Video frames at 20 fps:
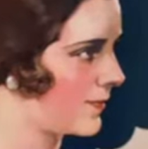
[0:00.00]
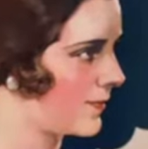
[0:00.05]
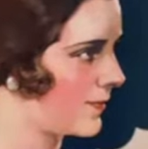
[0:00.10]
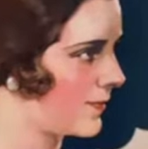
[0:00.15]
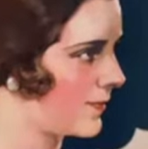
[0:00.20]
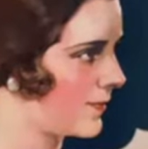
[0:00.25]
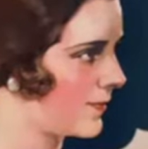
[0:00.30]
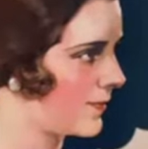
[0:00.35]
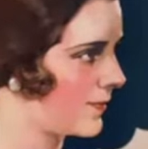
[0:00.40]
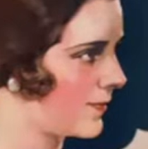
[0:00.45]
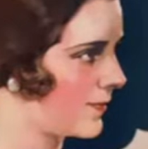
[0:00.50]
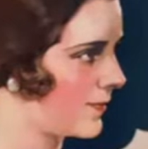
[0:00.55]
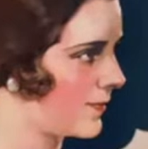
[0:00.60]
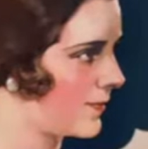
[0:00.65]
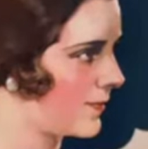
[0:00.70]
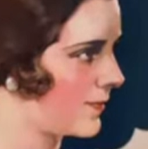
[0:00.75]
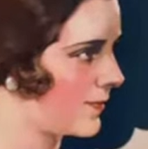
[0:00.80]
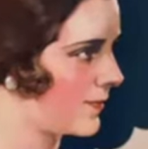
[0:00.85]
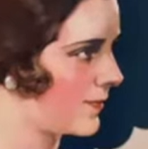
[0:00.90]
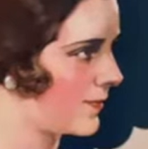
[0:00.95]

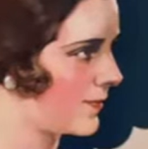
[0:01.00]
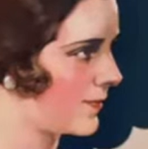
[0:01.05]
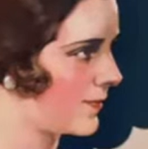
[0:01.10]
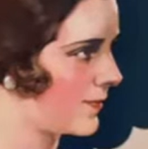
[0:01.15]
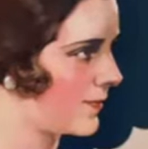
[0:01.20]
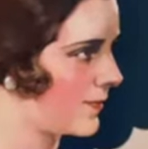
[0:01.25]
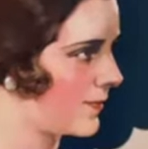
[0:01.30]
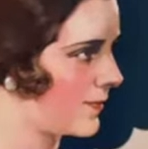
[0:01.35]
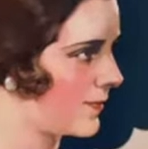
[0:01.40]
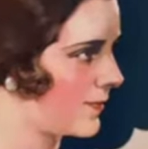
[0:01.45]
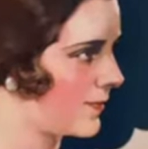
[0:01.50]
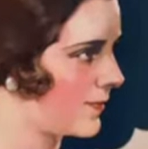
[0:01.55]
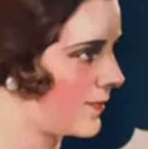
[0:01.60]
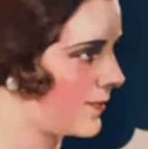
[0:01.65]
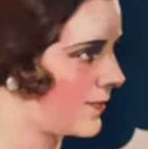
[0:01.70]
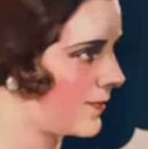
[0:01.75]
Nobody speaks.